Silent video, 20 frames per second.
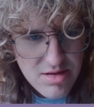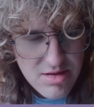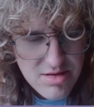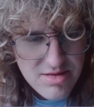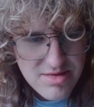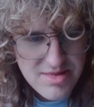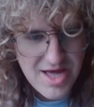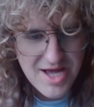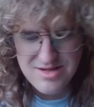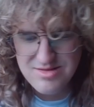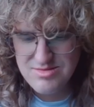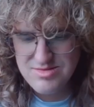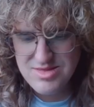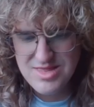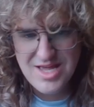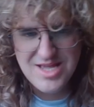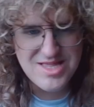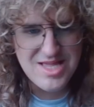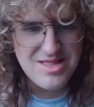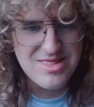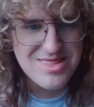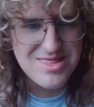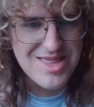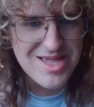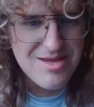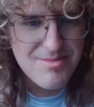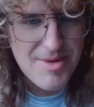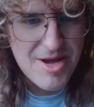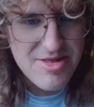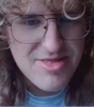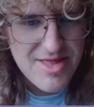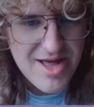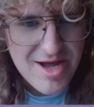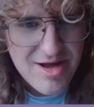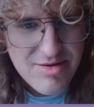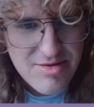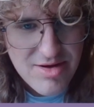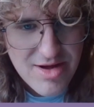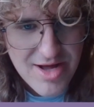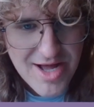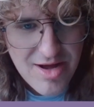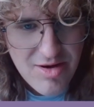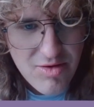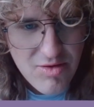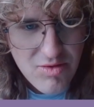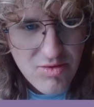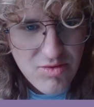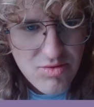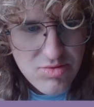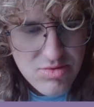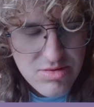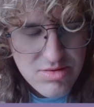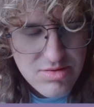They didn't think about that at all.